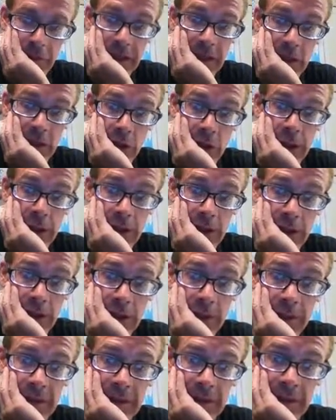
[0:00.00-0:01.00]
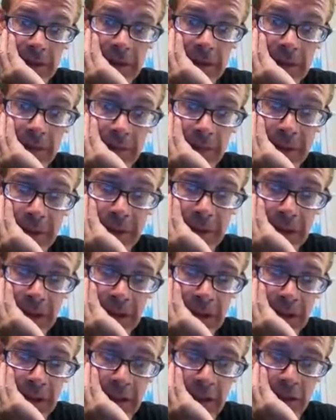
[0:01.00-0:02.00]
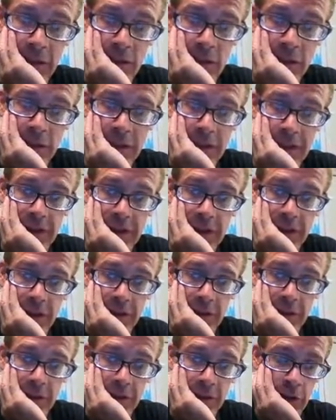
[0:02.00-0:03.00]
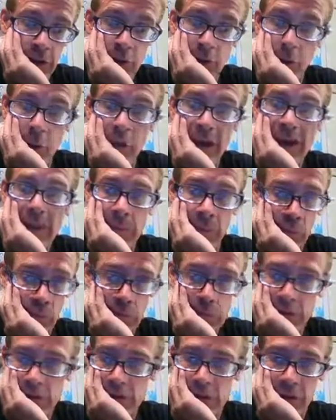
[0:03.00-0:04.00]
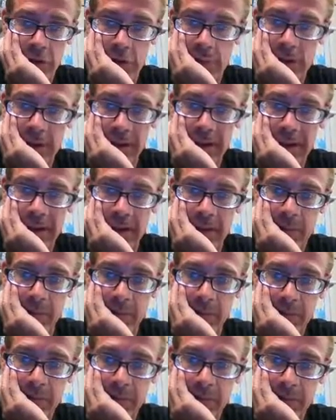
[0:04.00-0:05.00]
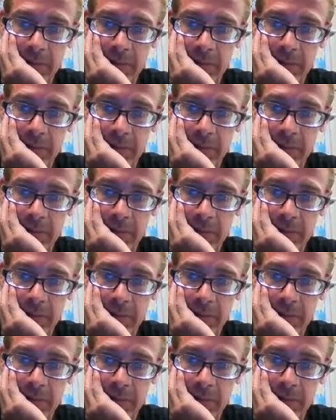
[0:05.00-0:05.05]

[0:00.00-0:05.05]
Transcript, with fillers: made a lot of comments about me, and it's really telling that you're way more disturbed than I am.